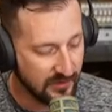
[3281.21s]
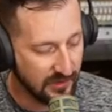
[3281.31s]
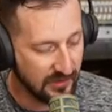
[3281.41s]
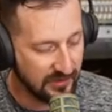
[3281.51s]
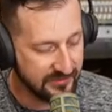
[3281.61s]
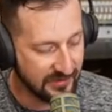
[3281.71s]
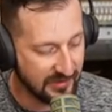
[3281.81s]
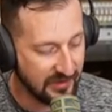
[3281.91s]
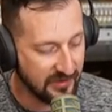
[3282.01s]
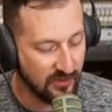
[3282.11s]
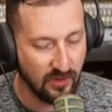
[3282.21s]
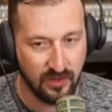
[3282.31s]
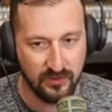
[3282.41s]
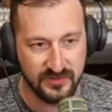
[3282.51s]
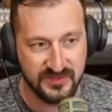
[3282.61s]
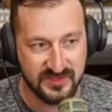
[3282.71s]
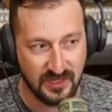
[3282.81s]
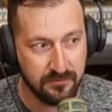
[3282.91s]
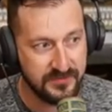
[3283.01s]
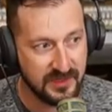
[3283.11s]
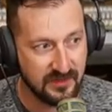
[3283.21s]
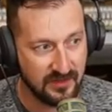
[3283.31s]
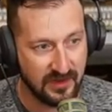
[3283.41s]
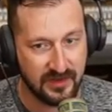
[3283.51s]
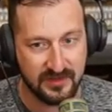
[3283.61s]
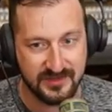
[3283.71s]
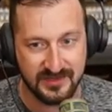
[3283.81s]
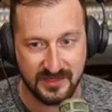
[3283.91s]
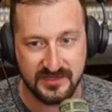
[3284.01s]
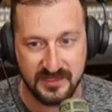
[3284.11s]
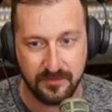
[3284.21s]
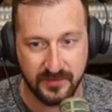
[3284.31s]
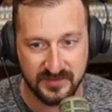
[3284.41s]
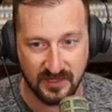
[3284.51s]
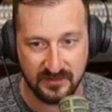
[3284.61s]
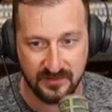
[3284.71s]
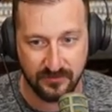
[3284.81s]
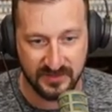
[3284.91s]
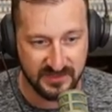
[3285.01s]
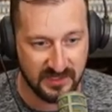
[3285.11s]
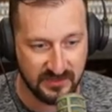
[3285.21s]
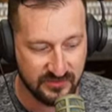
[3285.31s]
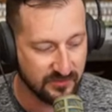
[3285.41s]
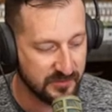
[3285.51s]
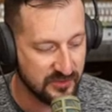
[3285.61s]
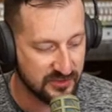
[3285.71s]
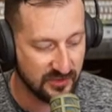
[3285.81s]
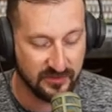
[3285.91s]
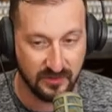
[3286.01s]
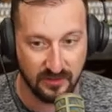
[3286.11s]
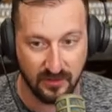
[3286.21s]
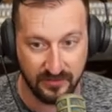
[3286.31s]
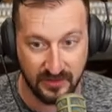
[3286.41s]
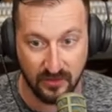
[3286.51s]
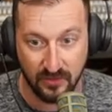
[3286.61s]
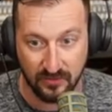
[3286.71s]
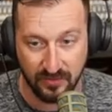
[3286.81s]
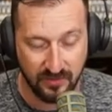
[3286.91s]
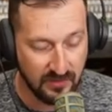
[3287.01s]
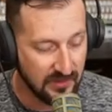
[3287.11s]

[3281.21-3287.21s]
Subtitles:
And Diego owns something like 60% of whiskey distribution on the earth.